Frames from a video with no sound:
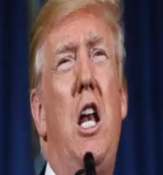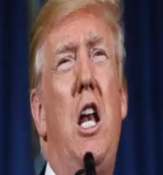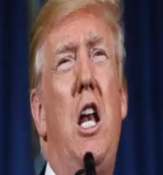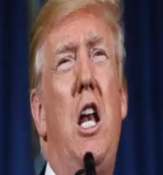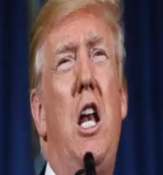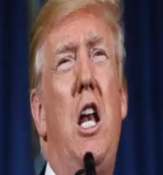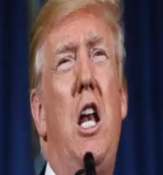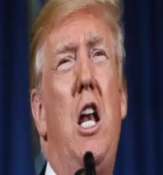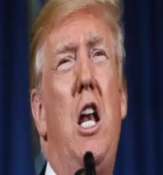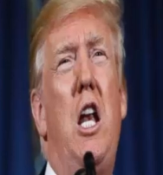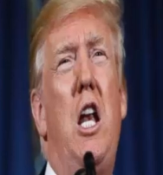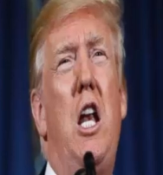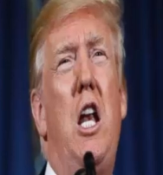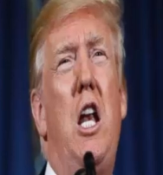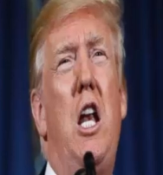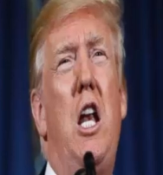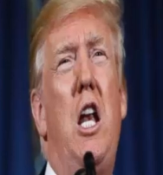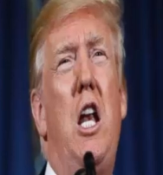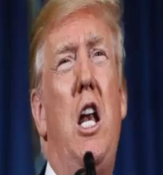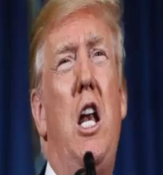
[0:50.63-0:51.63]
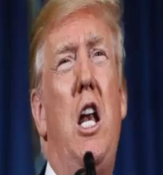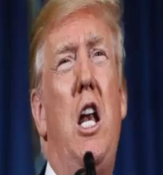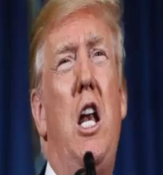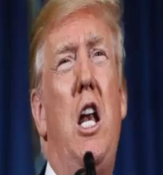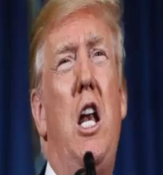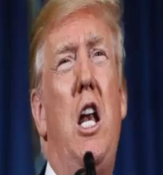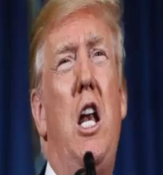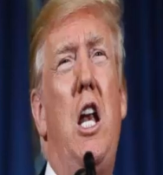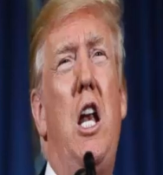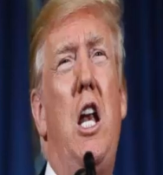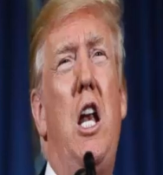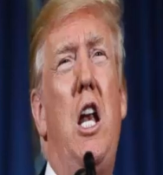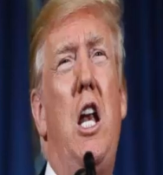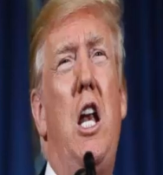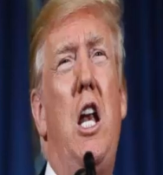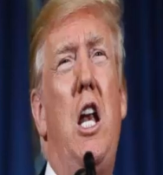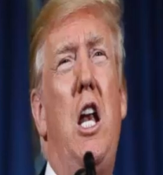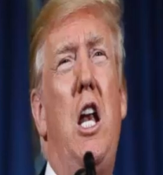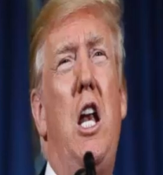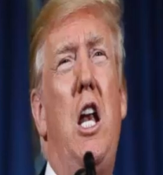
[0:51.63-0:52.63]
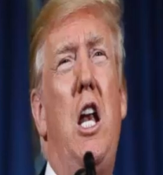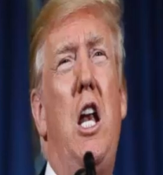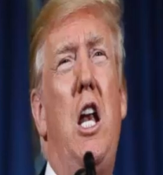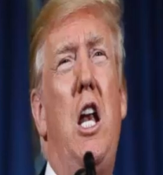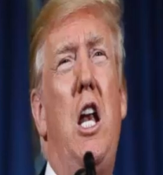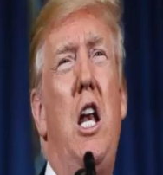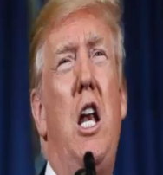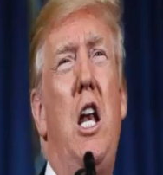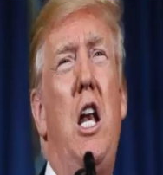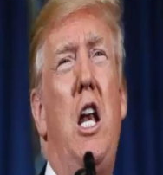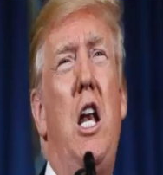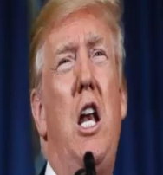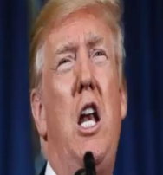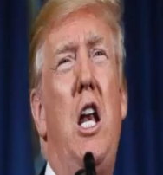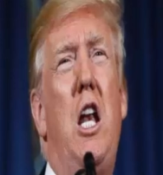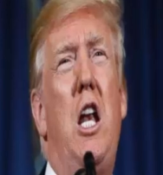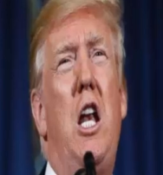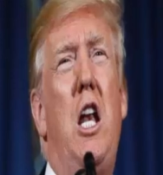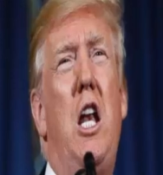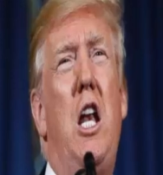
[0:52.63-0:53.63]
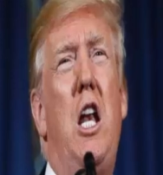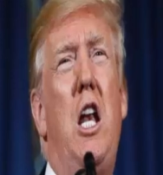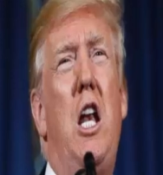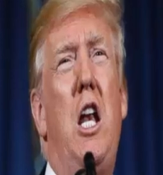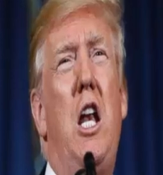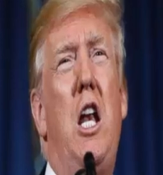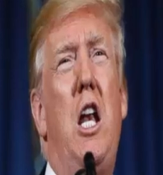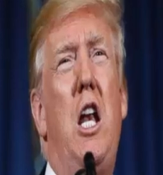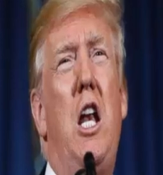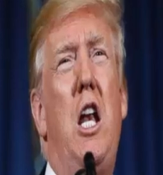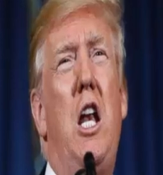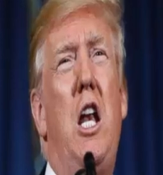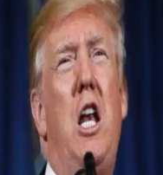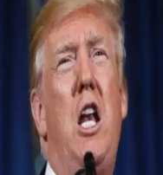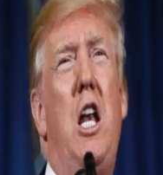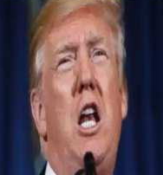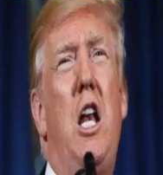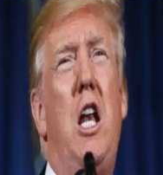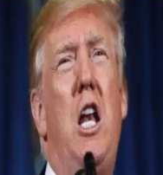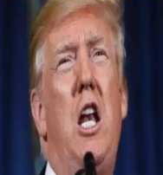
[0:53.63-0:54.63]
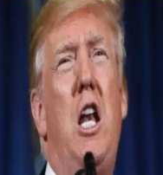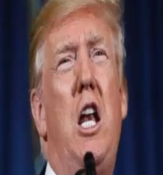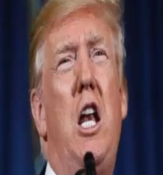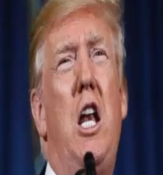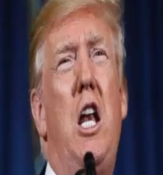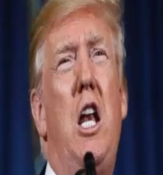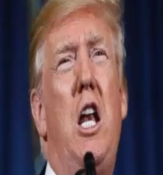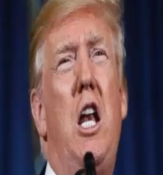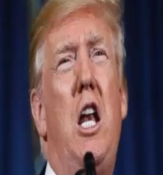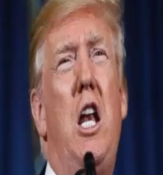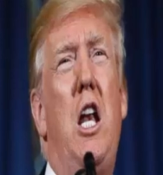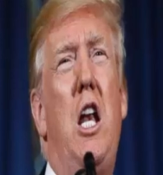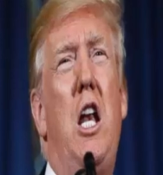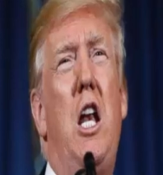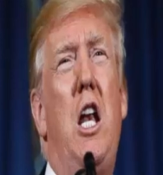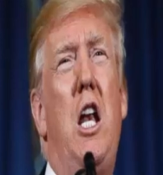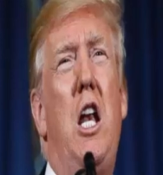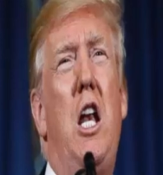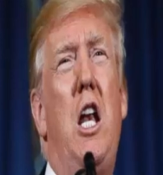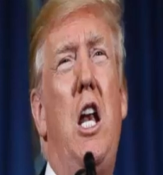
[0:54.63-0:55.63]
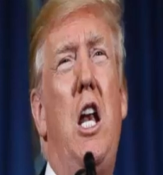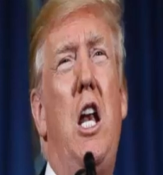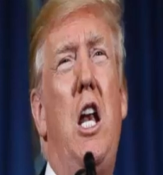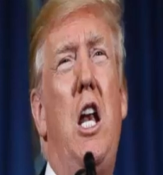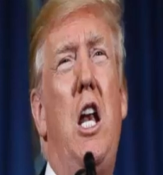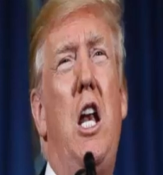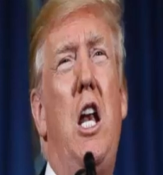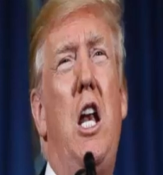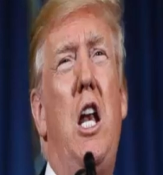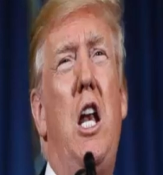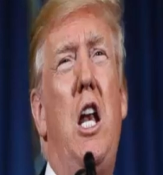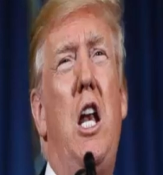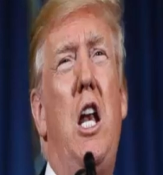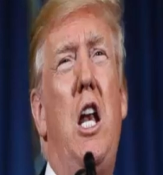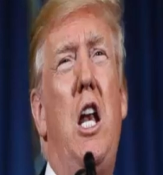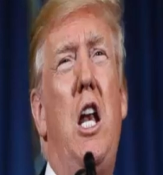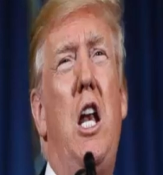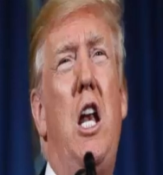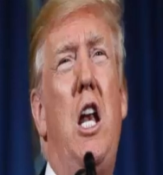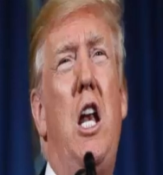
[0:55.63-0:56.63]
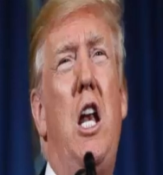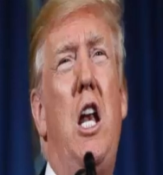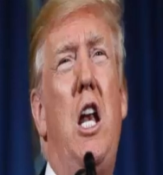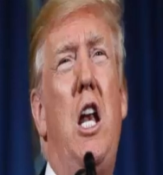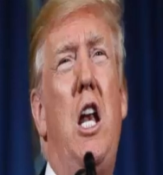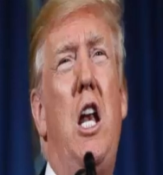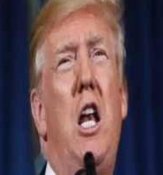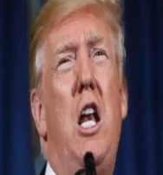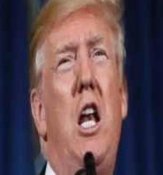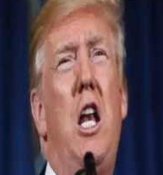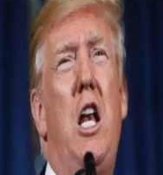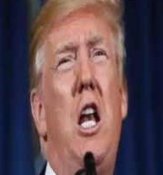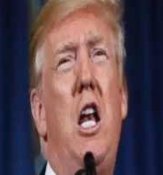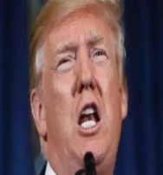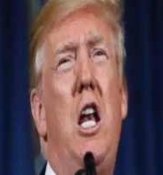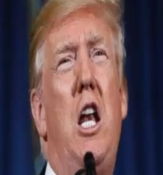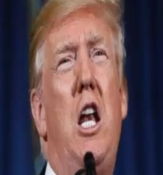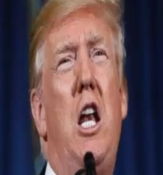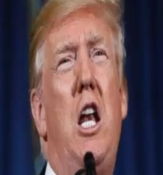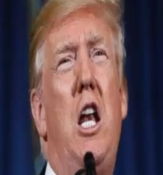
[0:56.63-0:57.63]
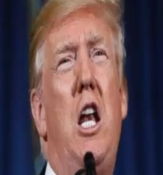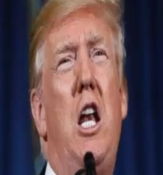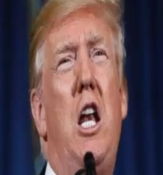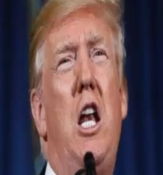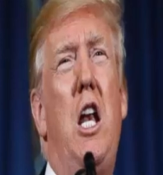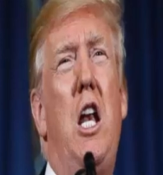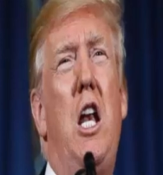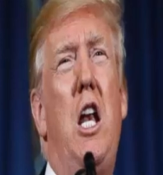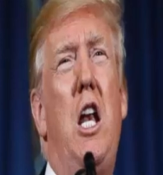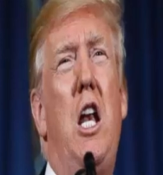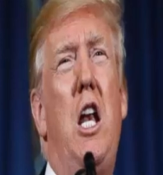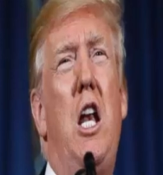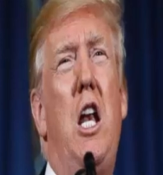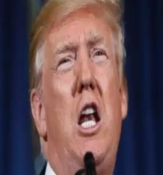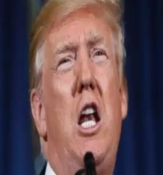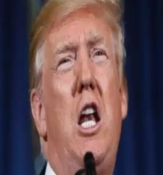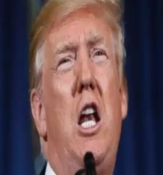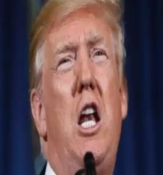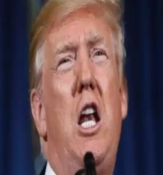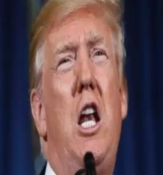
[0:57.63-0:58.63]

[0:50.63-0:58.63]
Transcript: The face doesn't move, so there is nothing to read.